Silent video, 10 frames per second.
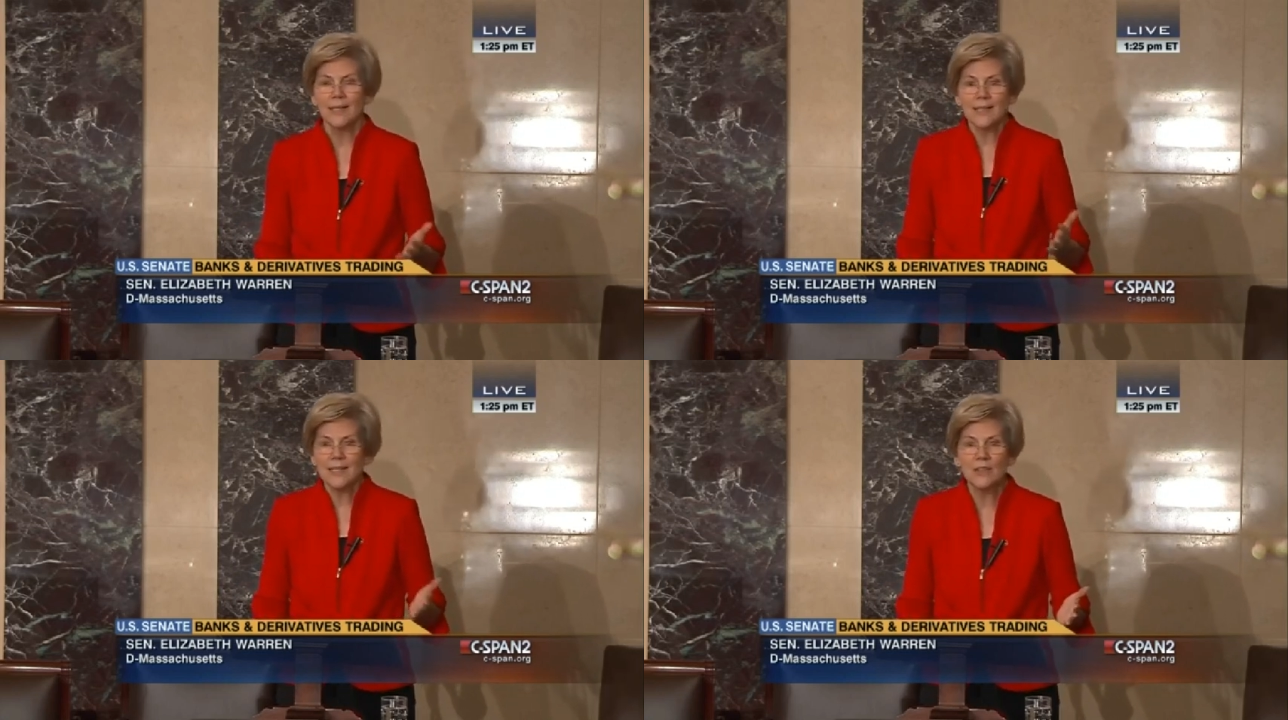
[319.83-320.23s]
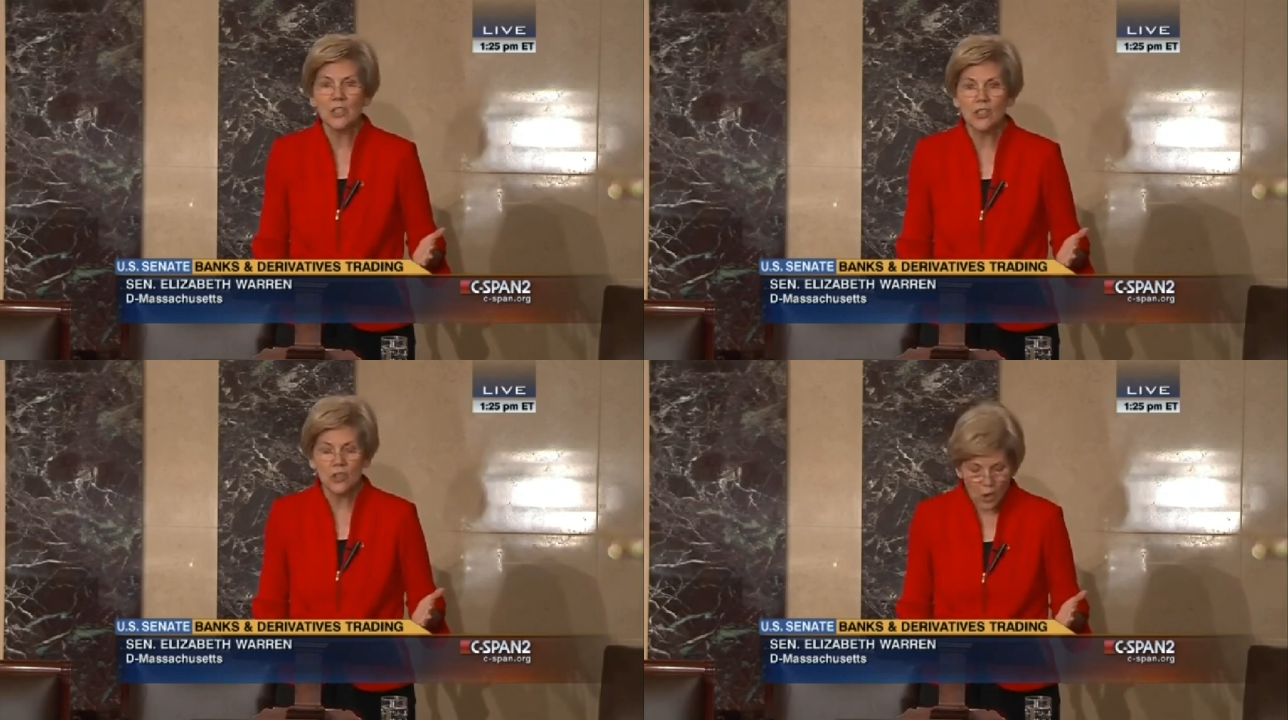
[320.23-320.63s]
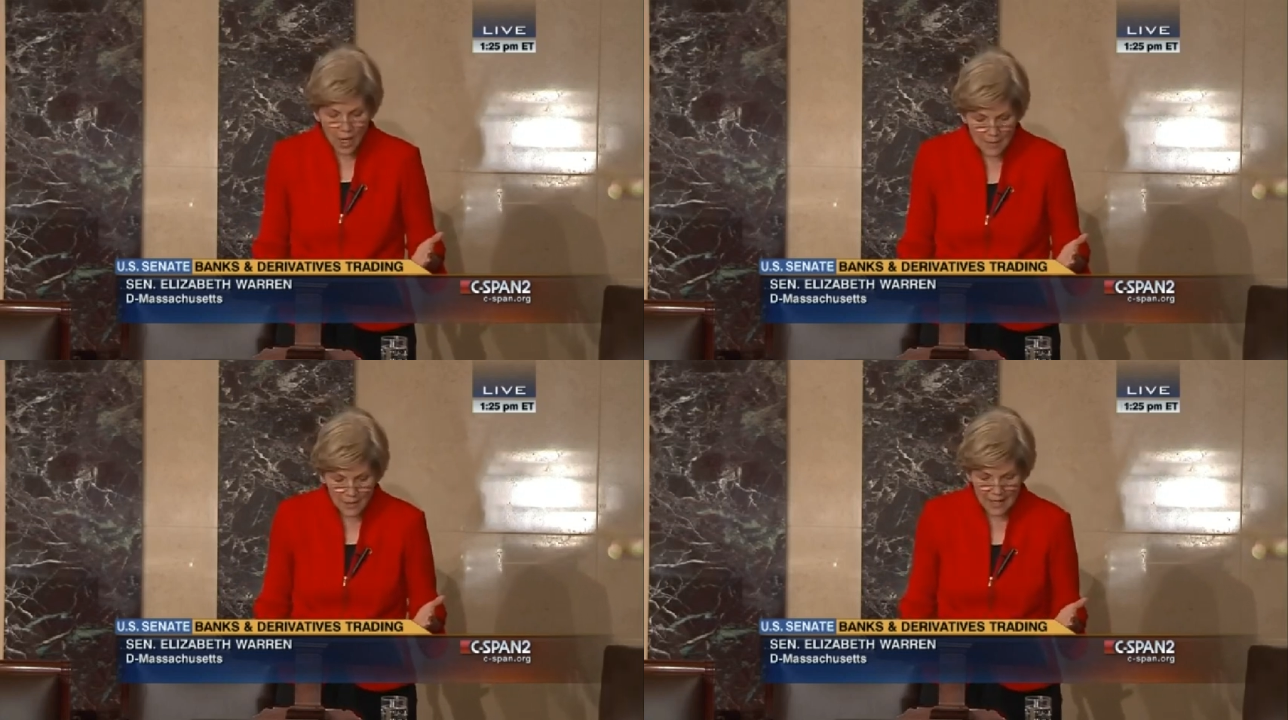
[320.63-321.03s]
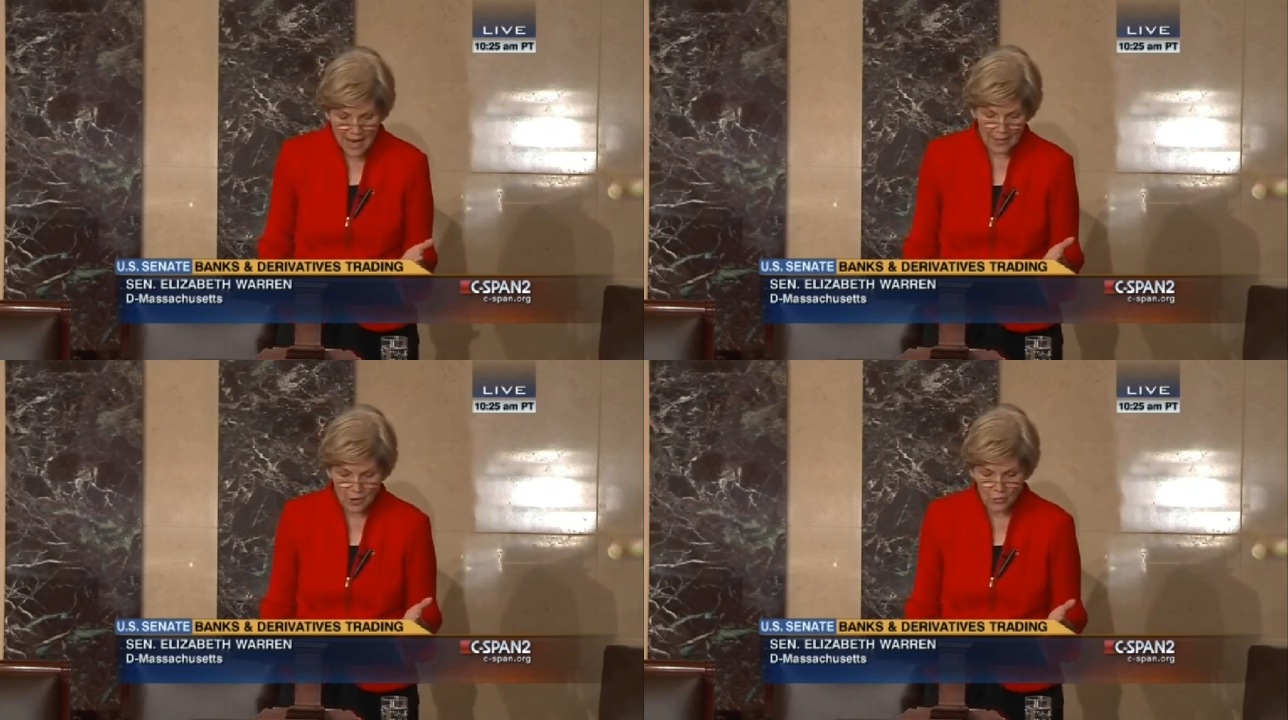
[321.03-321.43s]
doesn't even describe it
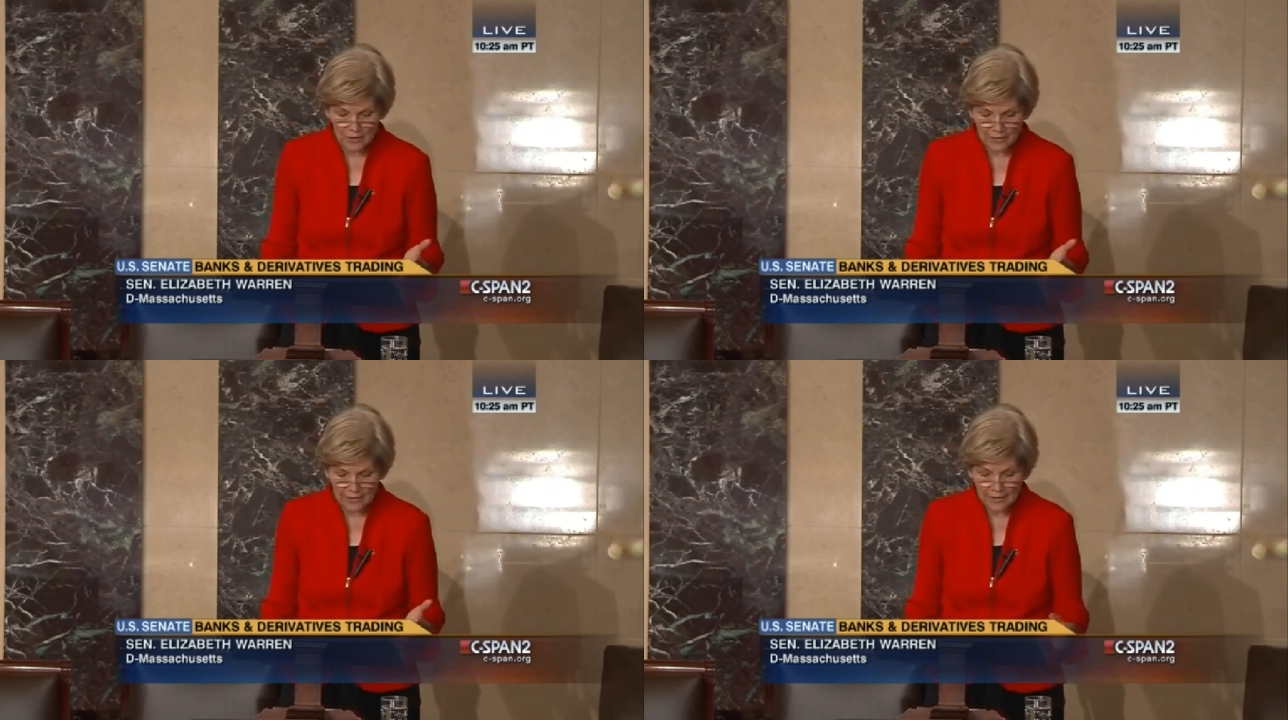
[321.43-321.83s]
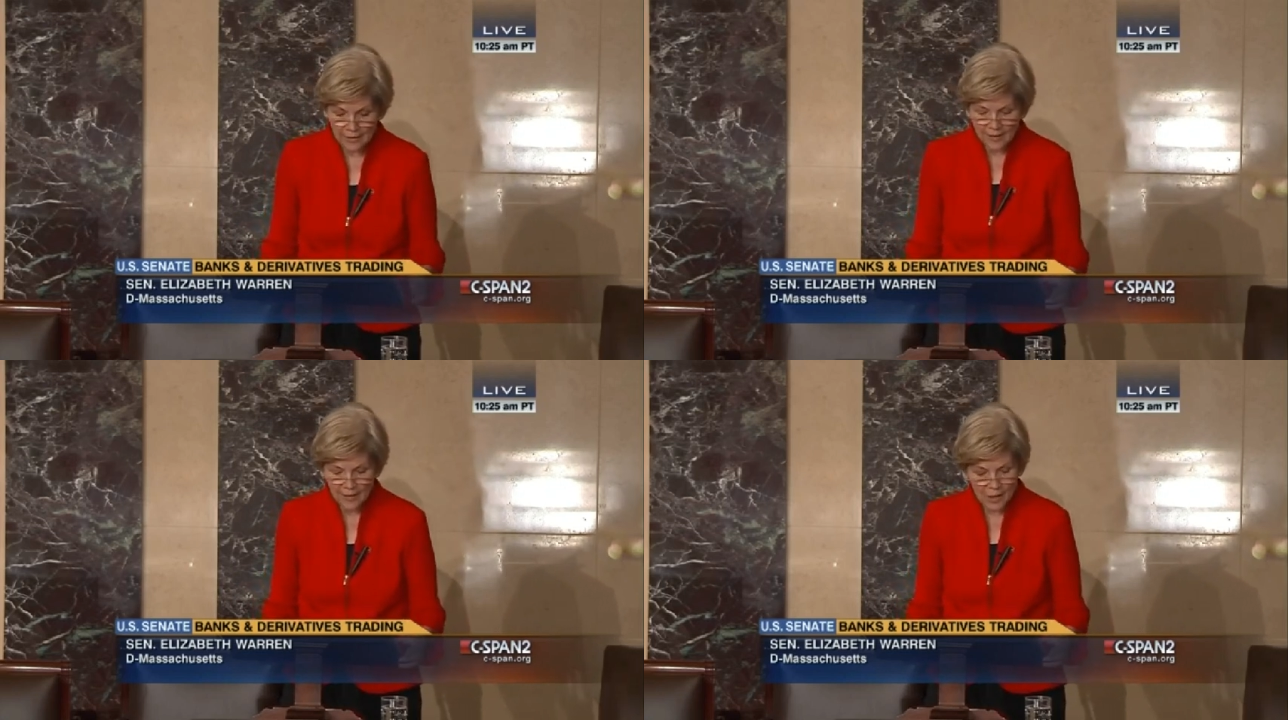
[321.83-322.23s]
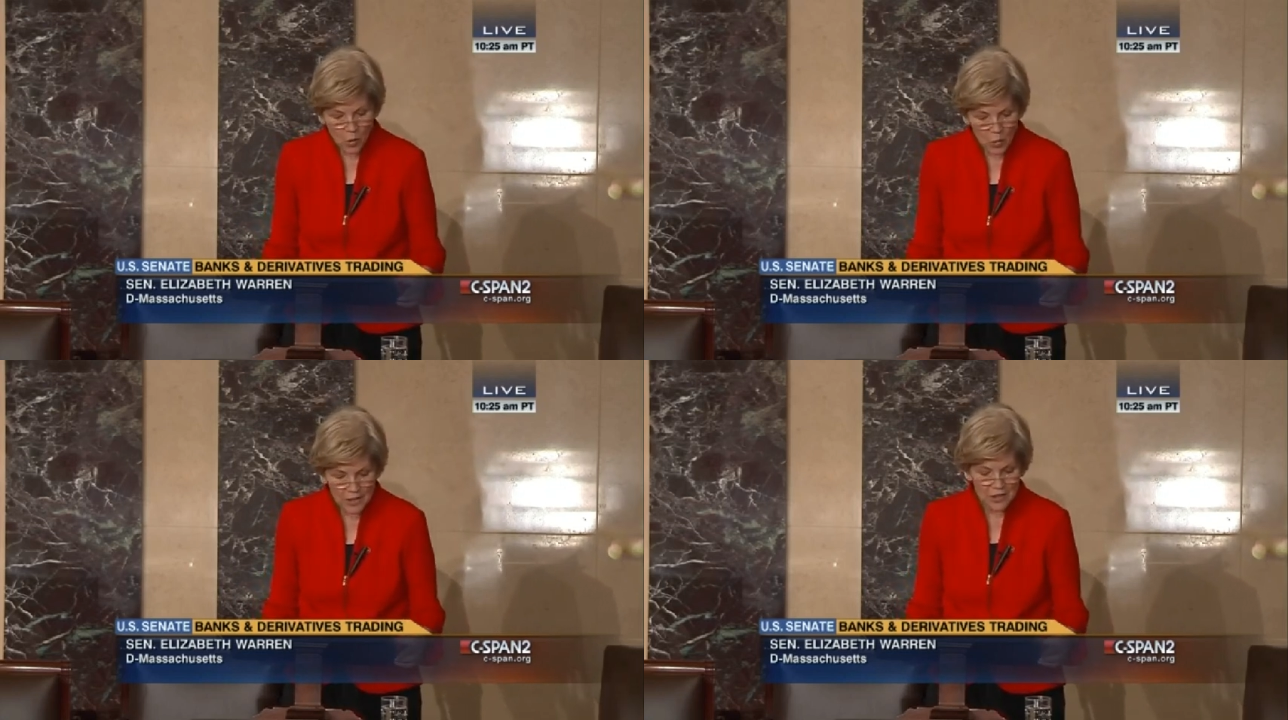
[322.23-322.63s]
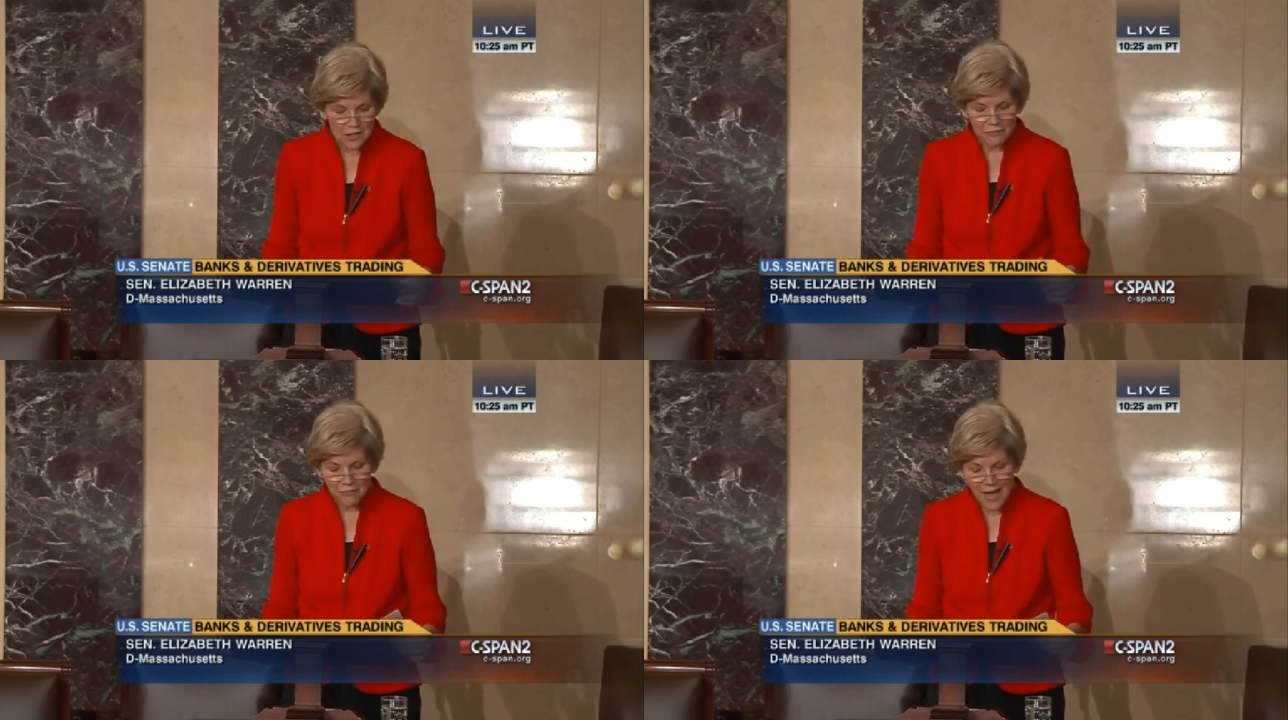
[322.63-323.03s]
accurately. According to the